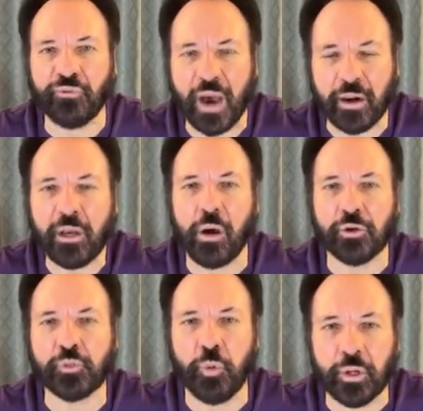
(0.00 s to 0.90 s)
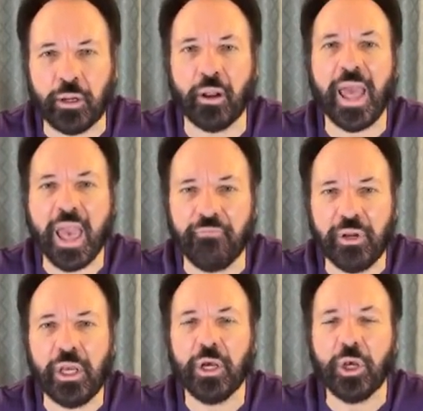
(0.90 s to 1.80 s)
the fire of God is poured out on
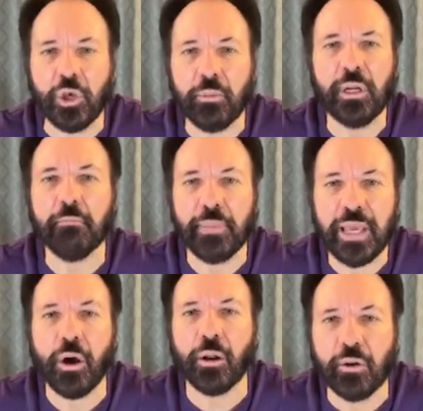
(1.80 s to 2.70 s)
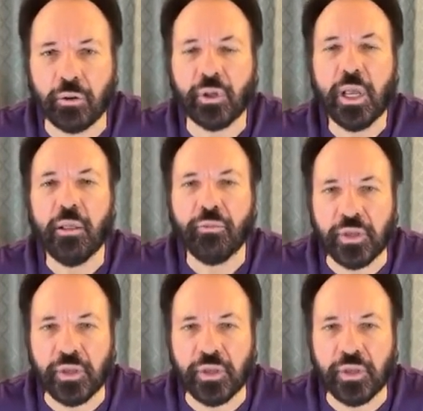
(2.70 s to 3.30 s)
every human being on earth.